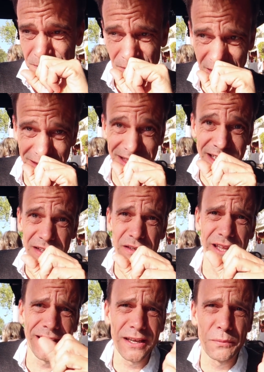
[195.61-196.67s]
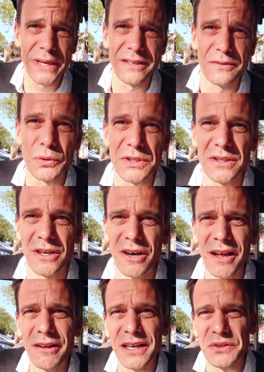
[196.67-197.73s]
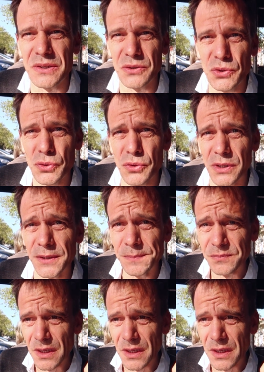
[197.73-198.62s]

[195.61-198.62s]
Was he? And then he? And then he went and looked at the highlights of the tour,